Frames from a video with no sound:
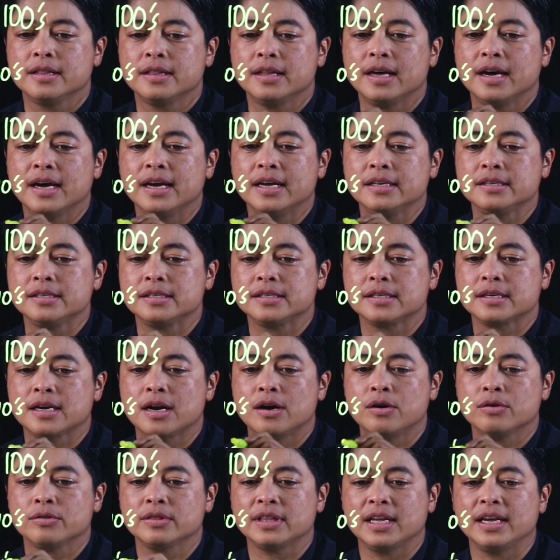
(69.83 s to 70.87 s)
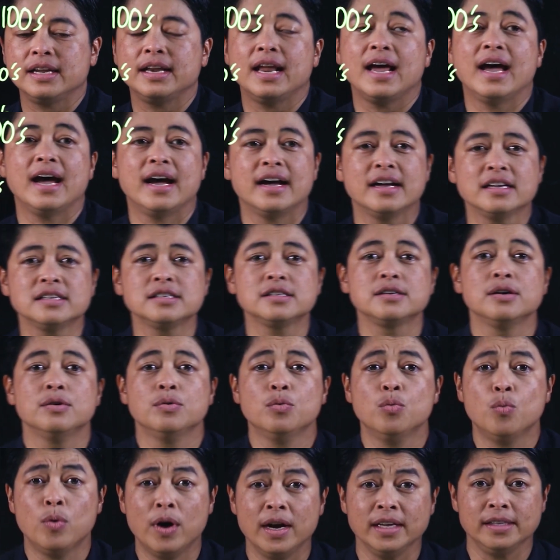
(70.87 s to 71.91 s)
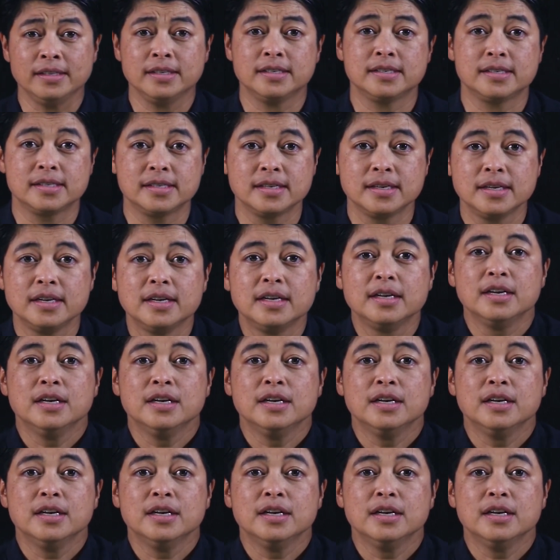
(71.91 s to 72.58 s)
that's counted as ones.